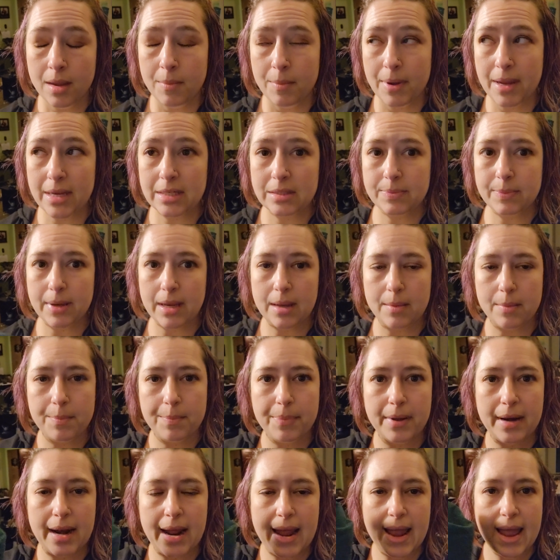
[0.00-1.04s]
basement.
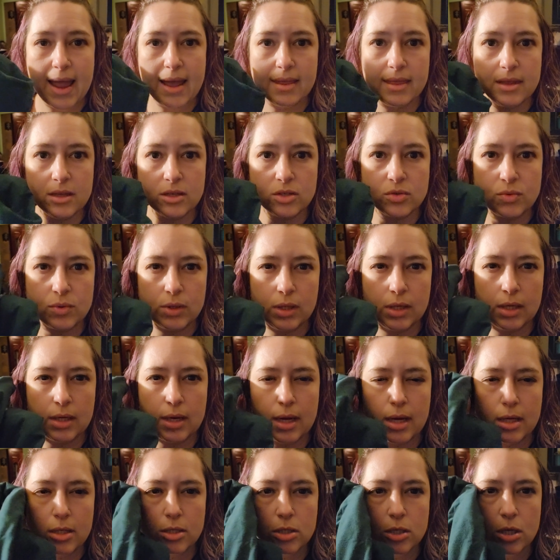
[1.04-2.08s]
But I had this really
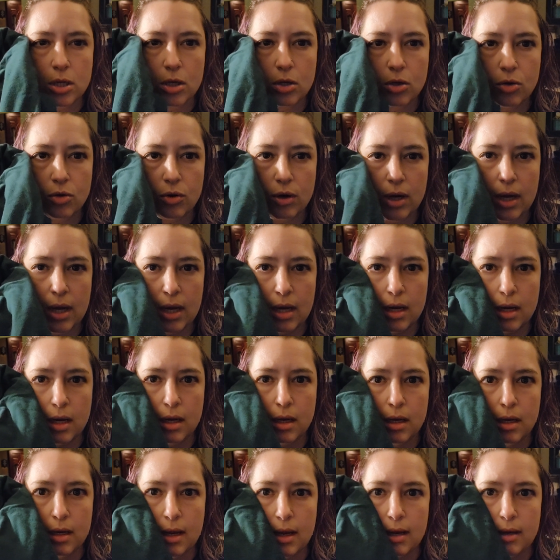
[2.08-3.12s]
nice green
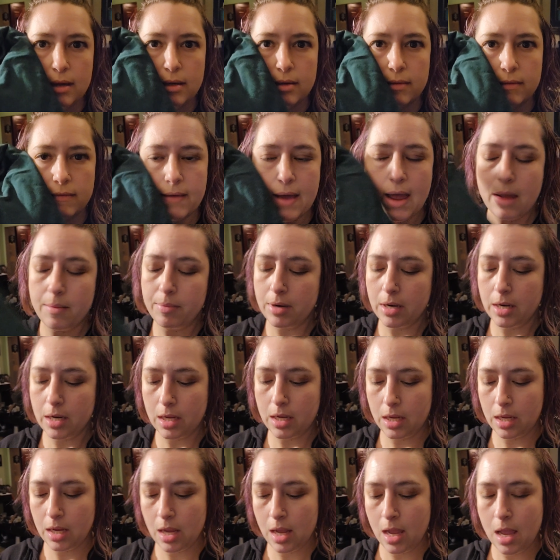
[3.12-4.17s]
knit
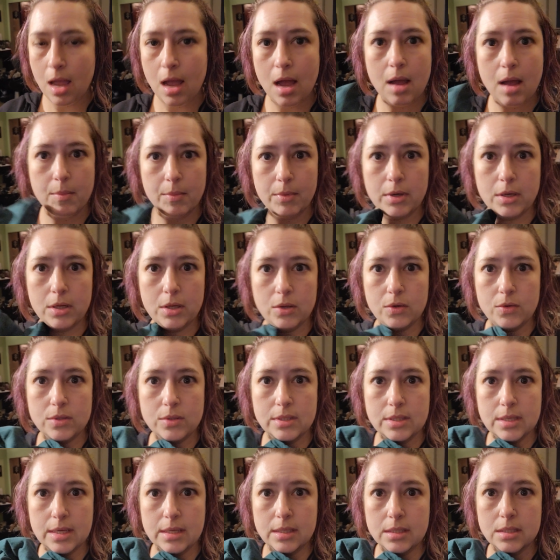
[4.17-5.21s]
fabric. I'm going to
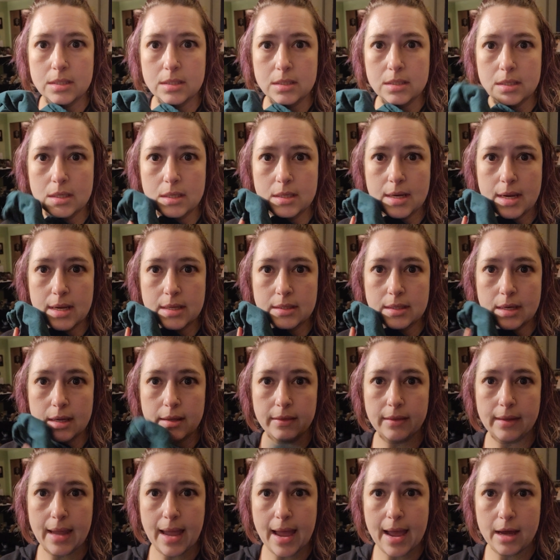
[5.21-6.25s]
use this to test
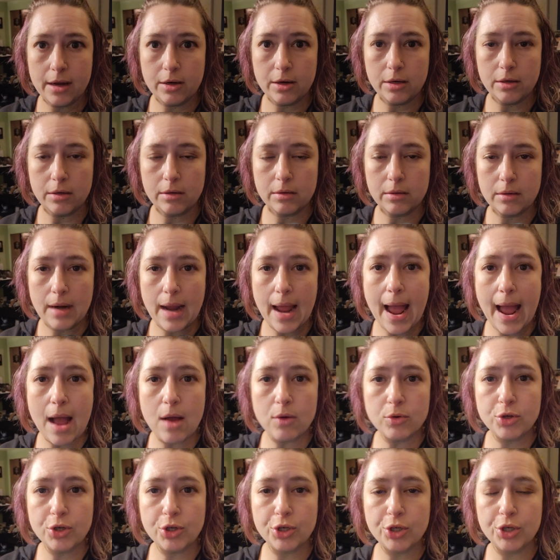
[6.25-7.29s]
out the
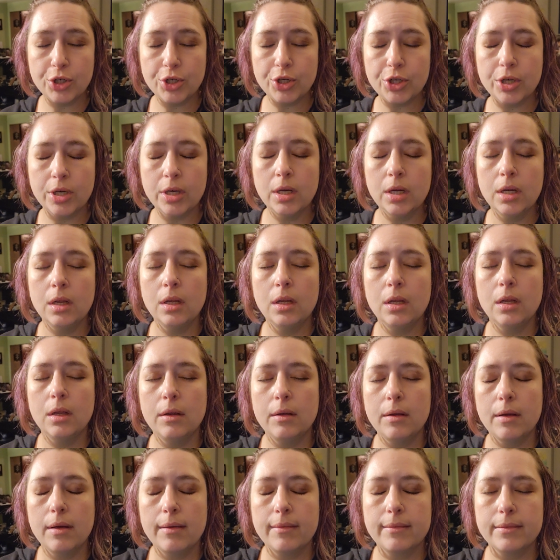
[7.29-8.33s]
outer
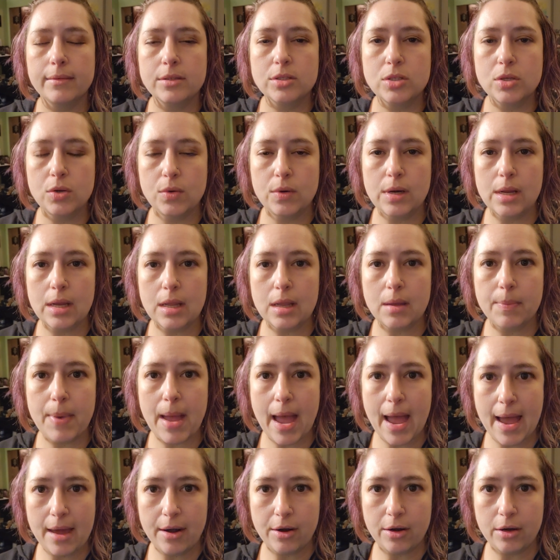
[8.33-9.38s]
tunic
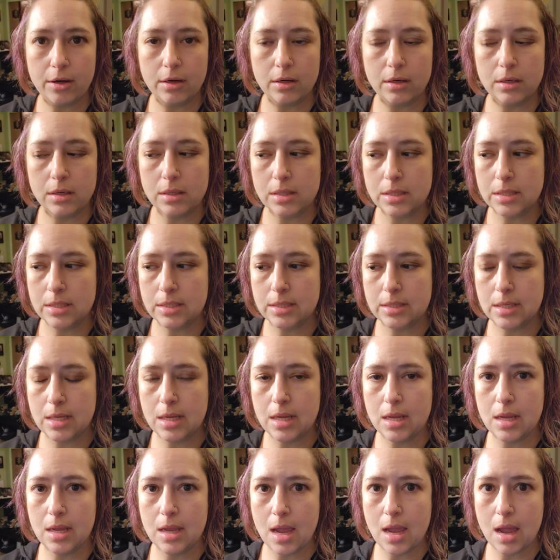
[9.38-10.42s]
pattern to
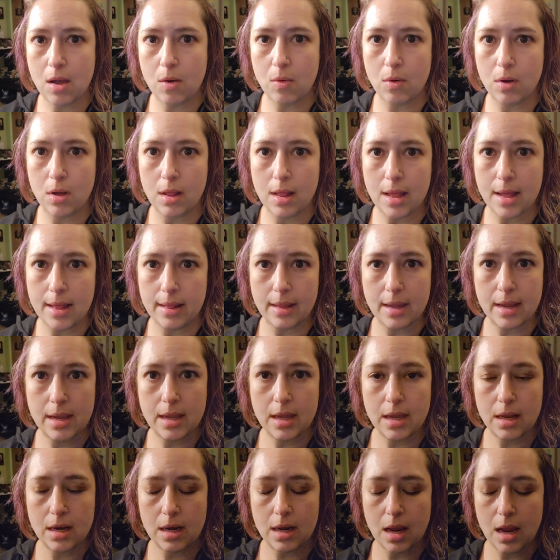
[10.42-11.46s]
see how well I like
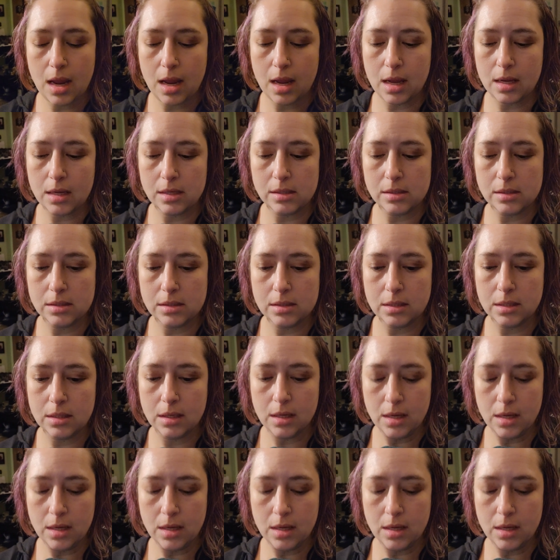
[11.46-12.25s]
it, and